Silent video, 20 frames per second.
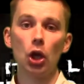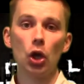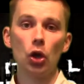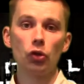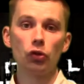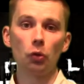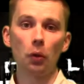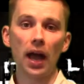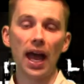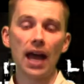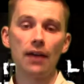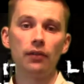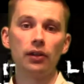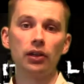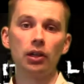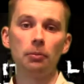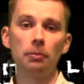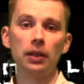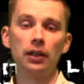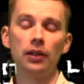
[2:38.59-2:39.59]
So having
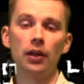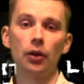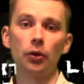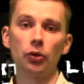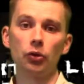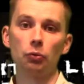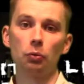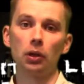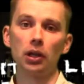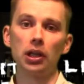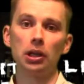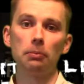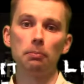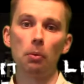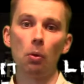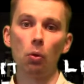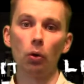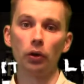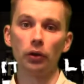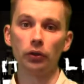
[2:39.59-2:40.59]
them in there is really
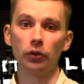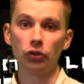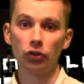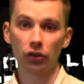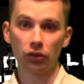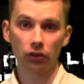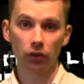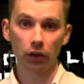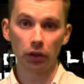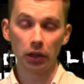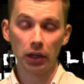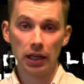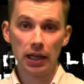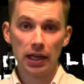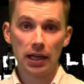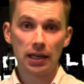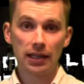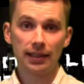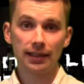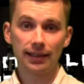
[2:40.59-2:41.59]
important just to
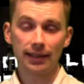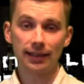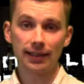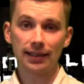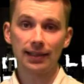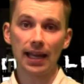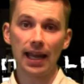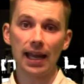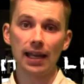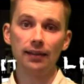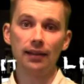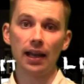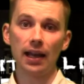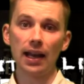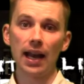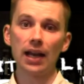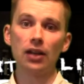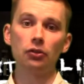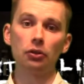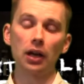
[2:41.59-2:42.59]
sustain that
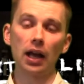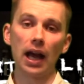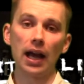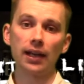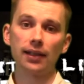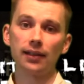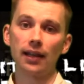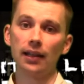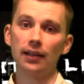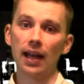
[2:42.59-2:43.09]
nitric oxide,